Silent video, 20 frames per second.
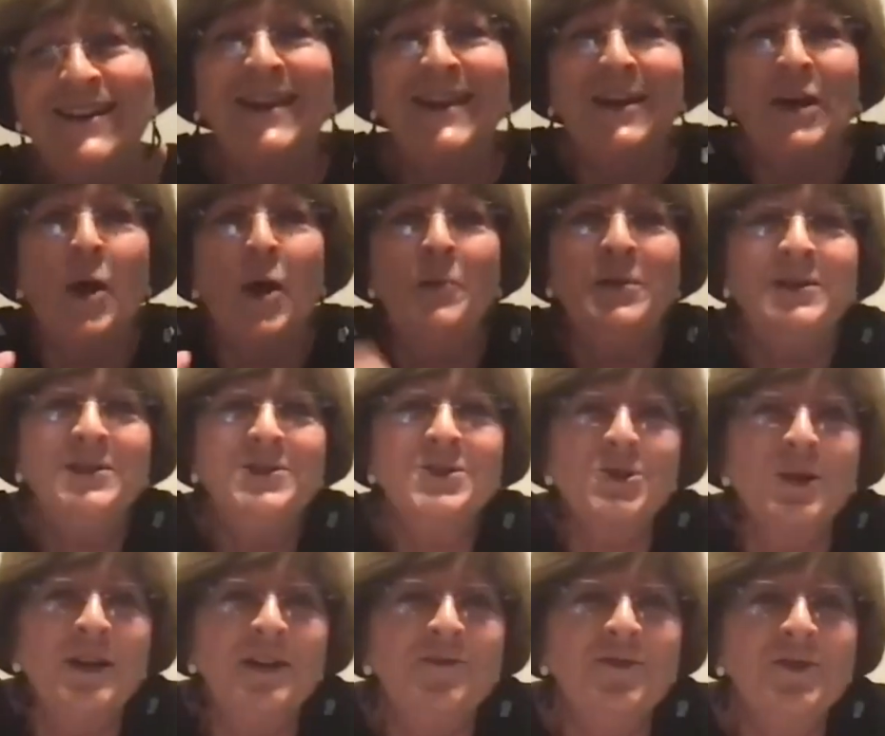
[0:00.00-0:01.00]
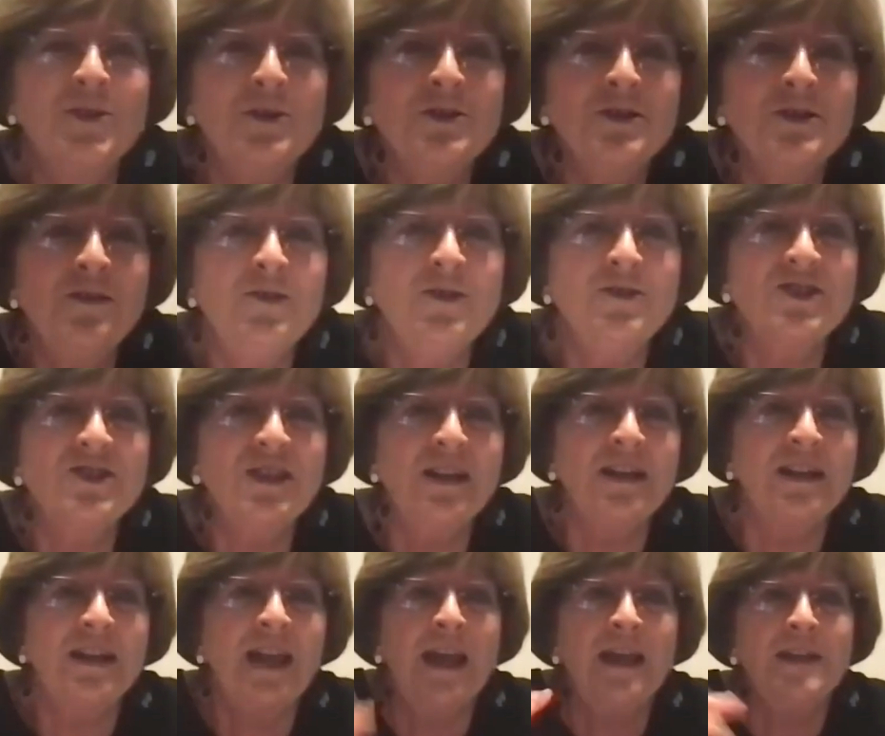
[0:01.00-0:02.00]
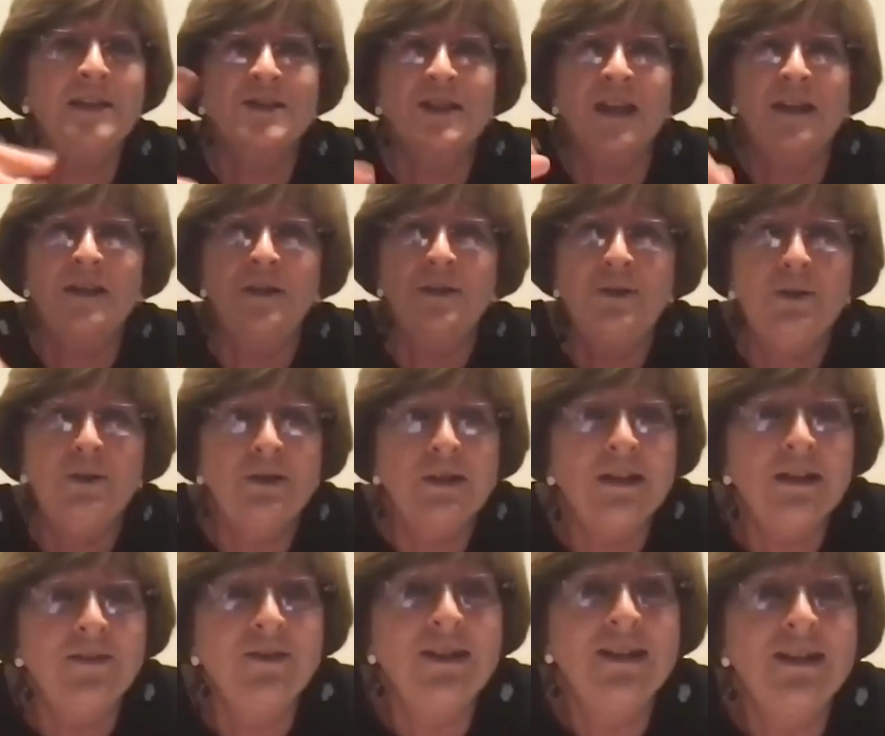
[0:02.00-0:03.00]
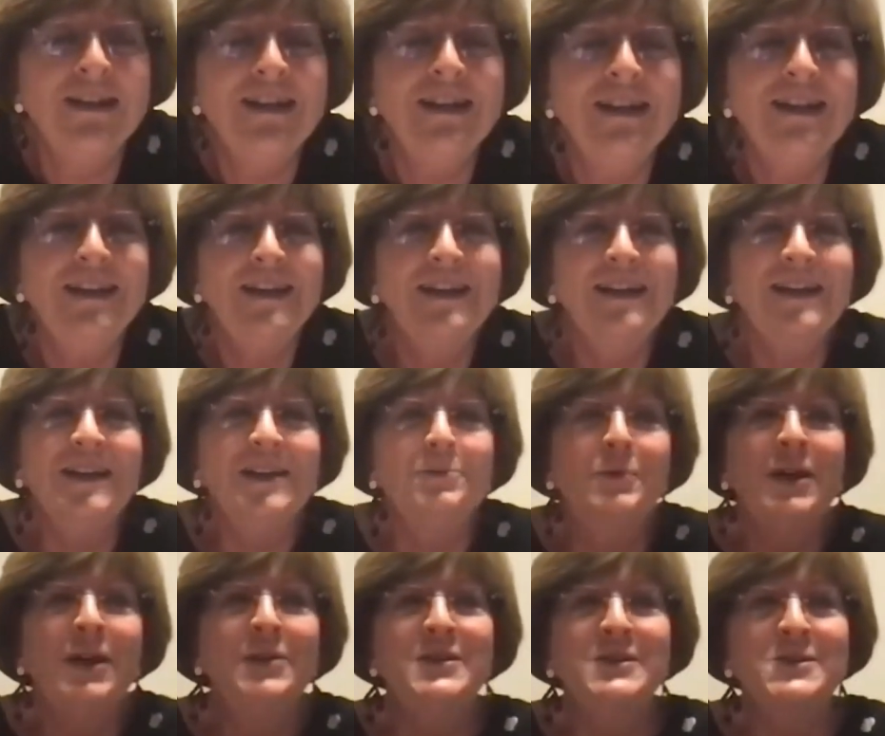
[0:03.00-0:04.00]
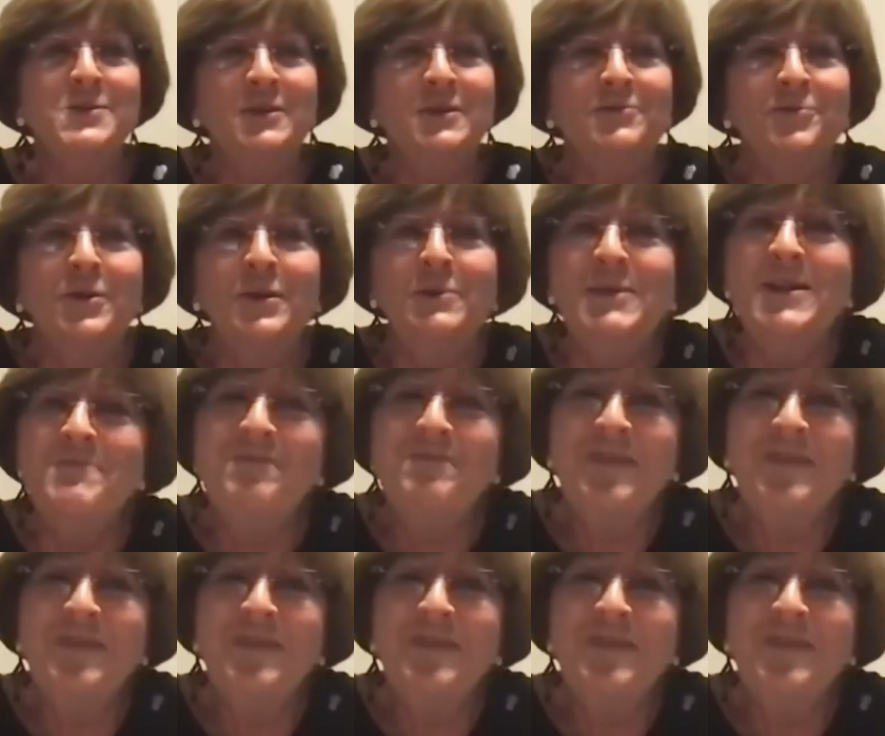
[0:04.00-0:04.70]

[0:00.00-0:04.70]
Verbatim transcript: Okay, hope you enjoy it. For those of you who've seen it, Candace, I know you could even uh, run this one for me.